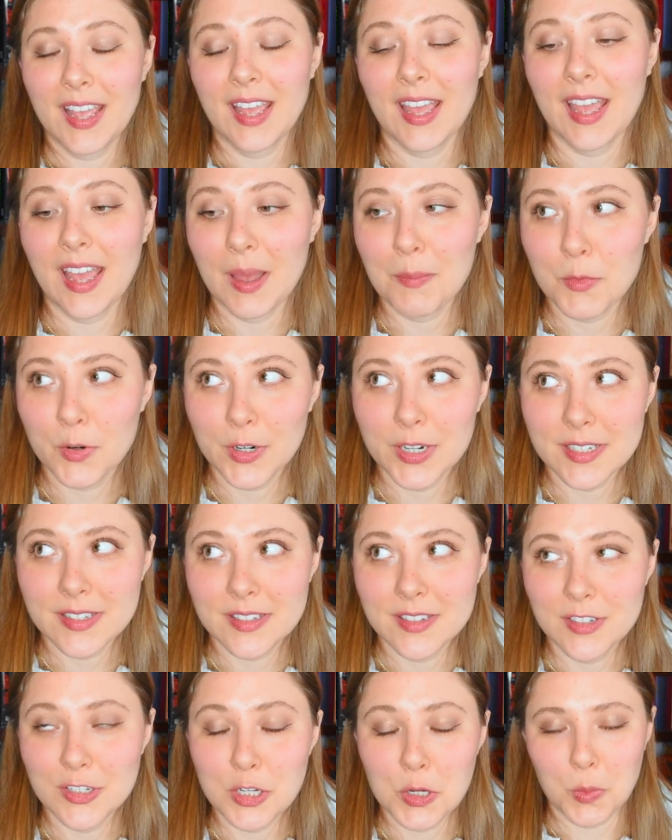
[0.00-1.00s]
amorous
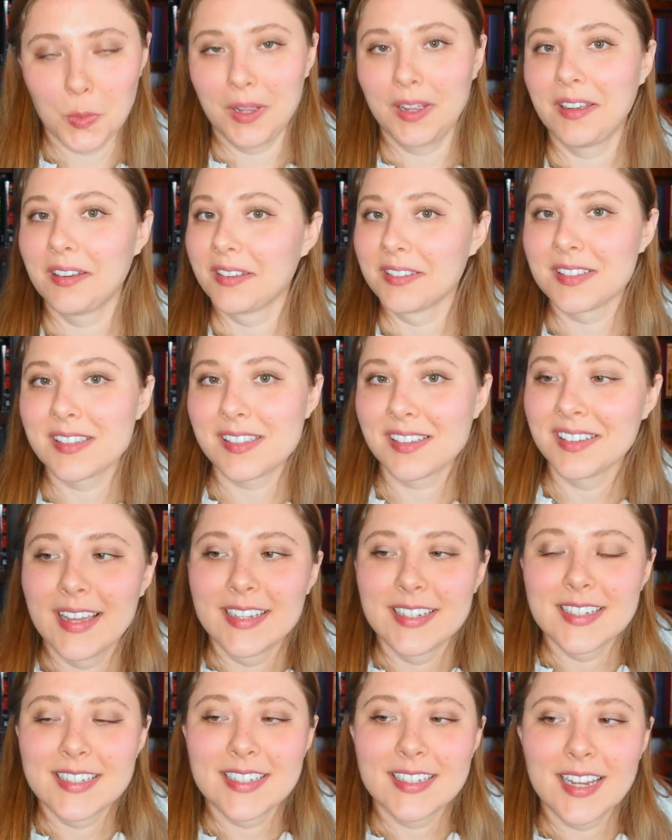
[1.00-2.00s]
doings.
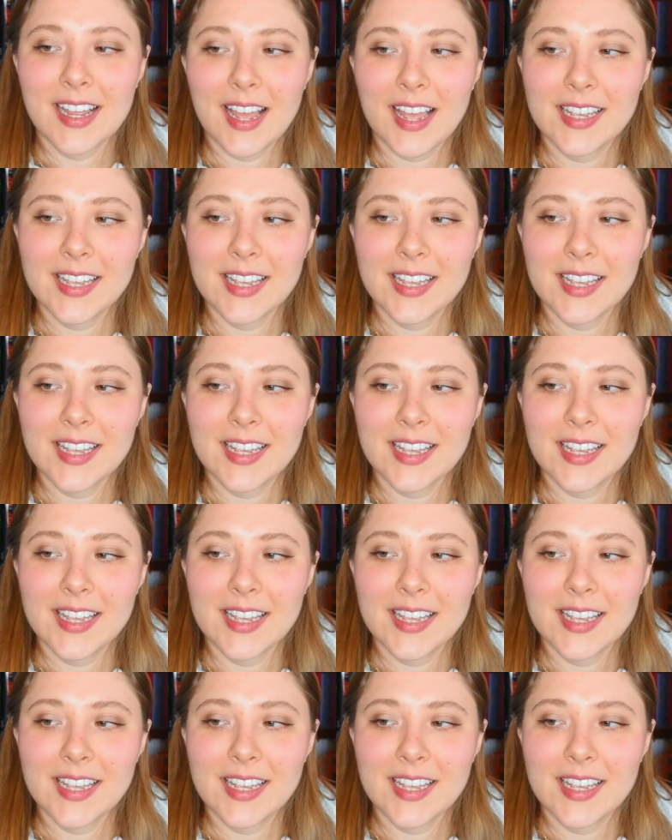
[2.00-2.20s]
And